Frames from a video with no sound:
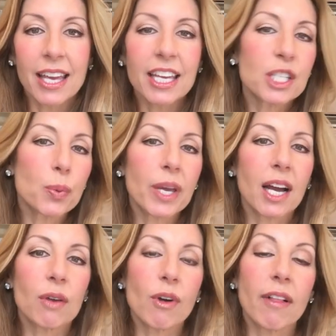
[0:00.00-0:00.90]
Each week
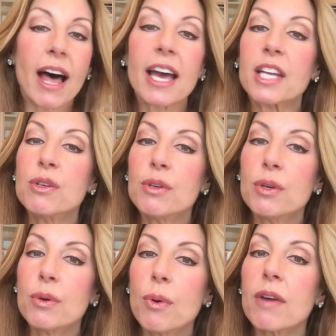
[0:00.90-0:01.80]
I roll out a
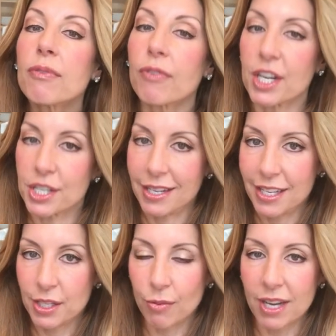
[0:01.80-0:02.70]
new fresh and
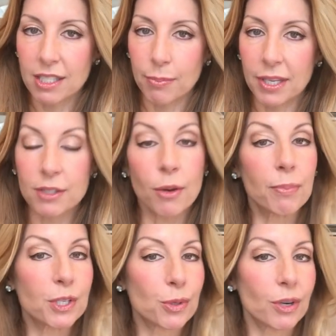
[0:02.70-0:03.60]
easy recipe, so
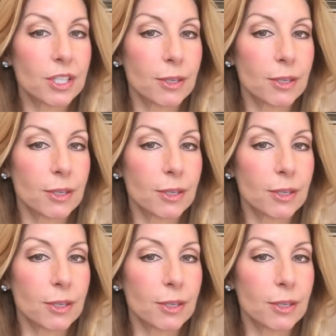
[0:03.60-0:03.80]
be sure to